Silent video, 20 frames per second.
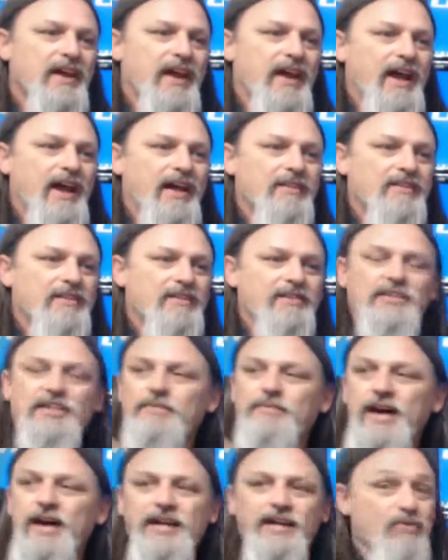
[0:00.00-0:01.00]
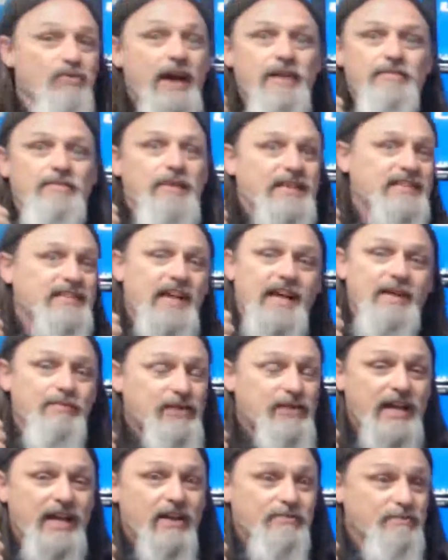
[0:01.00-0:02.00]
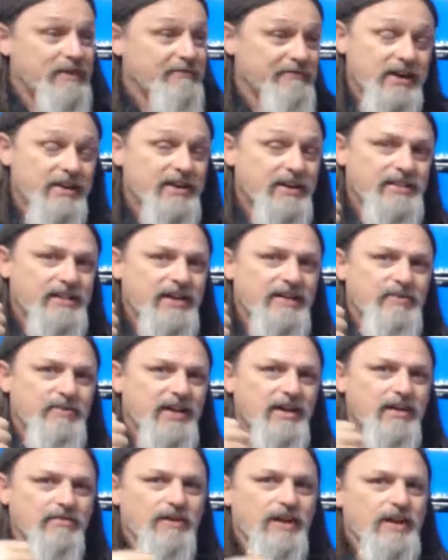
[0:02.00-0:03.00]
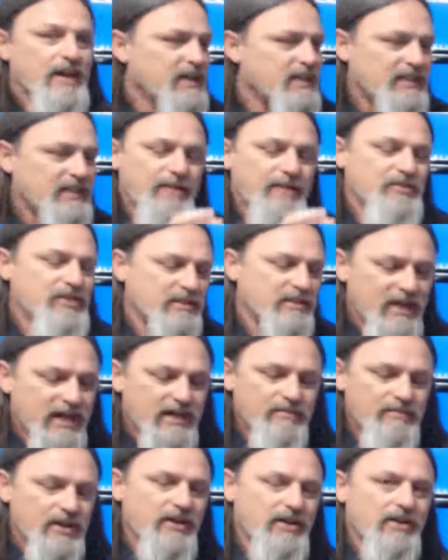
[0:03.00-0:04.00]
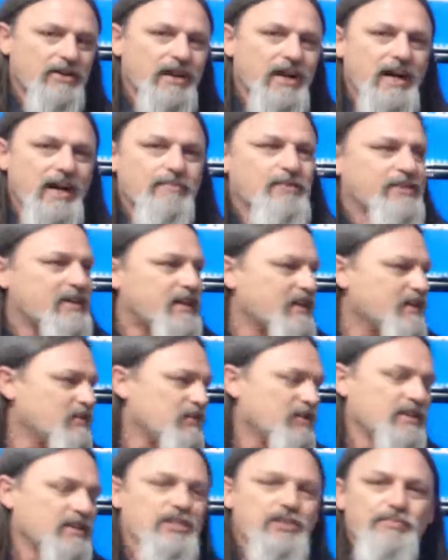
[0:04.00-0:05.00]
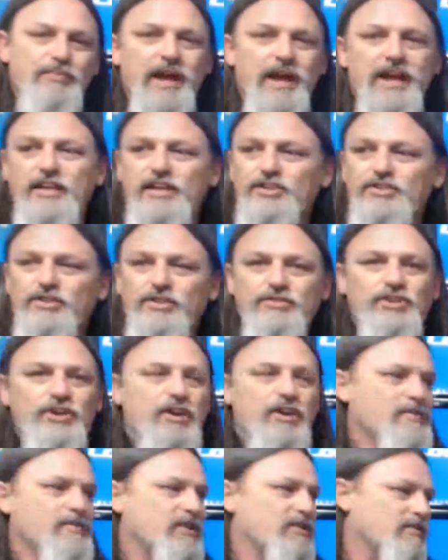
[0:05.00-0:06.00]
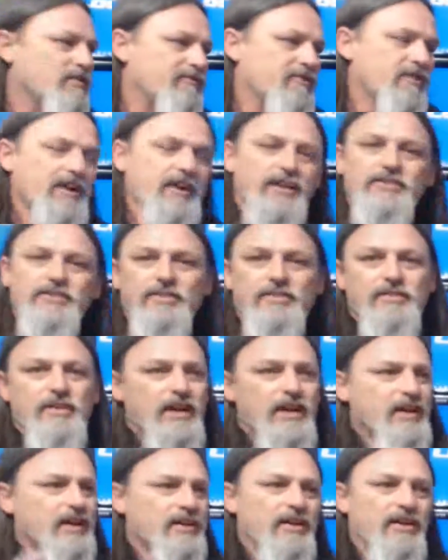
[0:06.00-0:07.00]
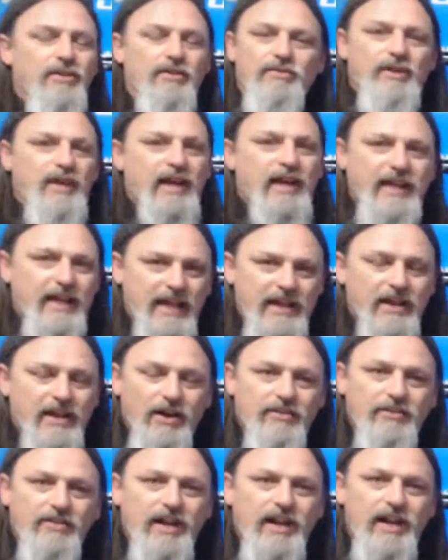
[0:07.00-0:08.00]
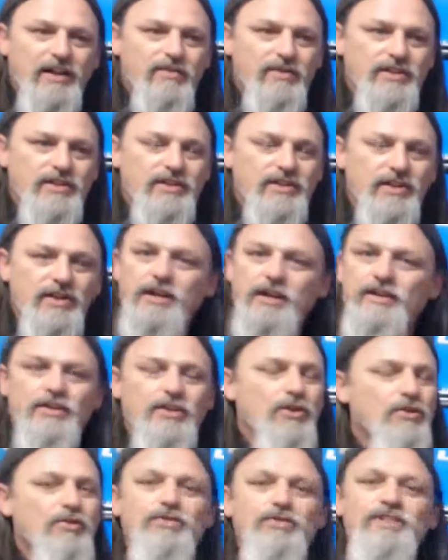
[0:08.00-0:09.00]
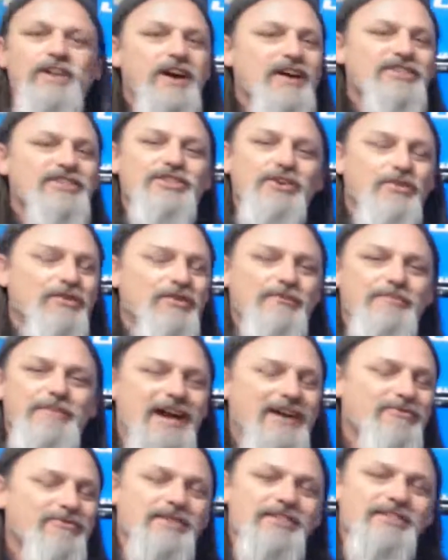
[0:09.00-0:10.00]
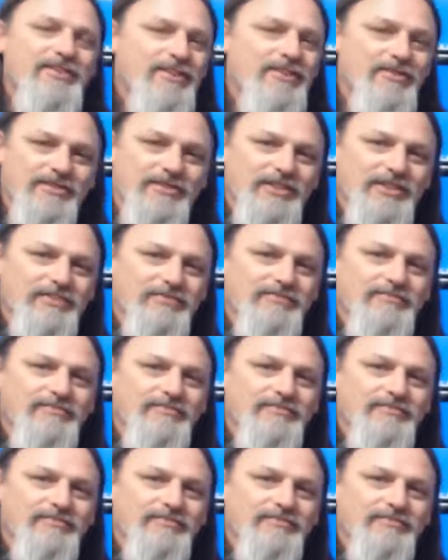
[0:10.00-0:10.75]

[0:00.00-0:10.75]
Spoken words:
and somebody right in my same town, my very same town, types in Make Money Online, but they do it in Spanish or German or French or, any other language, Google's not showing them my results.